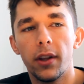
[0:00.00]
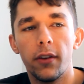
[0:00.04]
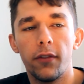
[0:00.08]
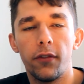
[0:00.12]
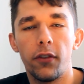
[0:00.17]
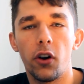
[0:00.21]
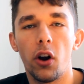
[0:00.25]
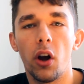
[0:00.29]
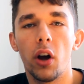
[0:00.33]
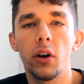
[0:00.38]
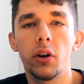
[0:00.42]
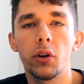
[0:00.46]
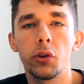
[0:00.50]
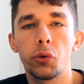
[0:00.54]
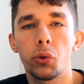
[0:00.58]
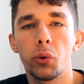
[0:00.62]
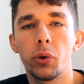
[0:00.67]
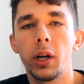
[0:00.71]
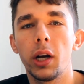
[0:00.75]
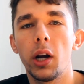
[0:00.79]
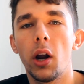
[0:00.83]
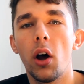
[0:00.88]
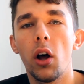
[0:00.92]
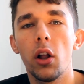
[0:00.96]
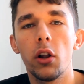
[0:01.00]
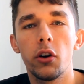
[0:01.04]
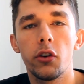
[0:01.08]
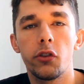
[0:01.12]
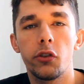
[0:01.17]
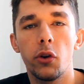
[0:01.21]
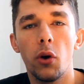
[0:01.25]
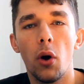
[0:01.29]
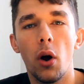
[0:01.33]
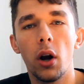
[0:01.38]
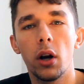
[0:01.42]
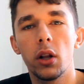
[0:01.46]
For
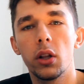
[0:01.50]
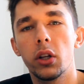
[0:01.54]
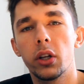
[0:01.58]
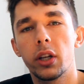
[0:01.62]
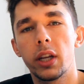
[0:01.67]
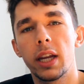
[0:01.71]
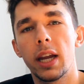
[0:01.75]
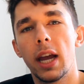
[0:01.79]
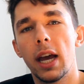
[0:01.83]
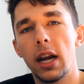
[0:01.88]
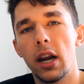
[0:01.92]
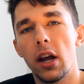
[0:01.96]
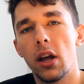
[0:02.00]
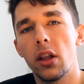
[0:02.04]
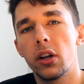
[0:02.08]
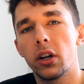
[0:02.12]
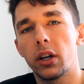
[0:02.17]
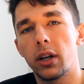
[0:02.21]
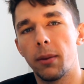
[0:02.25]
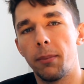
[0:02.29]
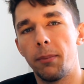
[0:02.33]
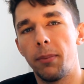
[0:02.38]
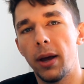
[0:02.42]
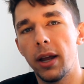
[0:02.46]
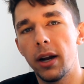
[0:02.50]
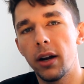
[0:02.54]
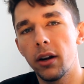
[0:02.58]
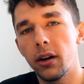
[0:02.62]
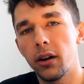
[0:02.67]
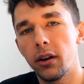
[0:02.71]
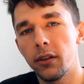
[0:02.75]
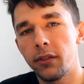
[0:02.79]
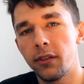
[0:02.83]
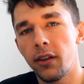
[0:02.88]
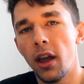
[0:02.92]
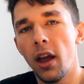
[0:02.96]
$120 you are looking at other
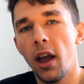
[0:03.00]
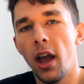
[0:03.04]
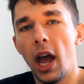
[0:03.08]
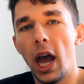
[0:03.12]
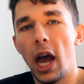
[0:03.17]
competitors,